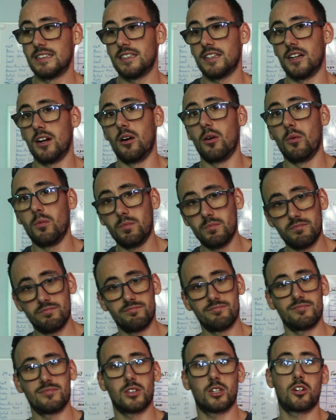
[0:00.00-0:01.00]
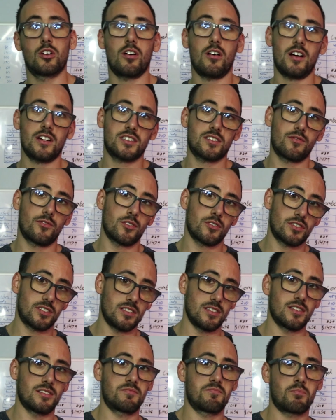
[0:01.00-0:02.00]
you know, cost
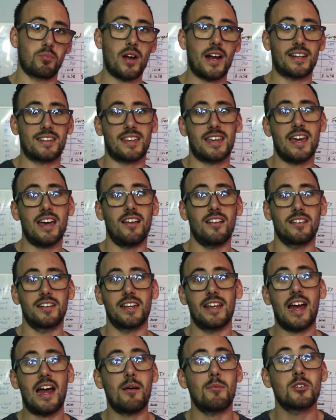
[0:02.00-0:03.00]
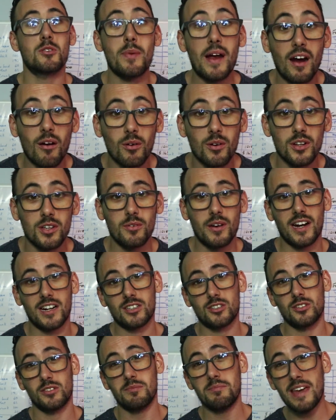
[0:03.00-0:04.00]
versus practicality, how much power are you
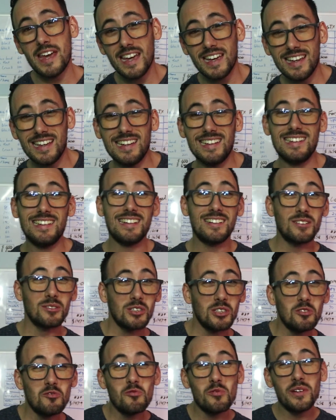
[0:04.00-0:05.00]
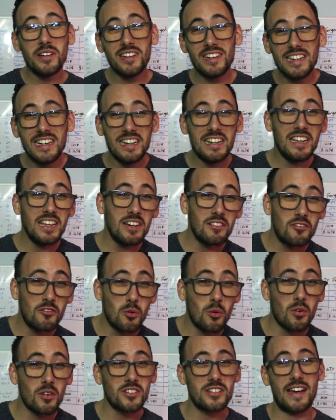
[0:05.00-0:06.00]
actually making? You know, do you really need
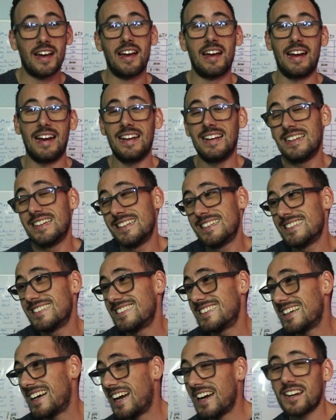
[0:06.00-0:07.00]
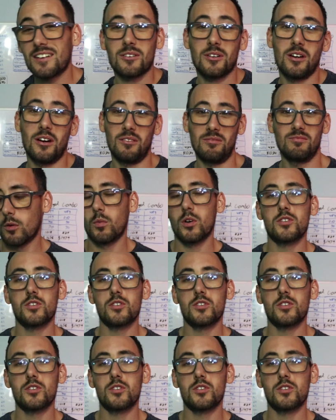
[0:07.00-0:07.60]
forge? I don't know.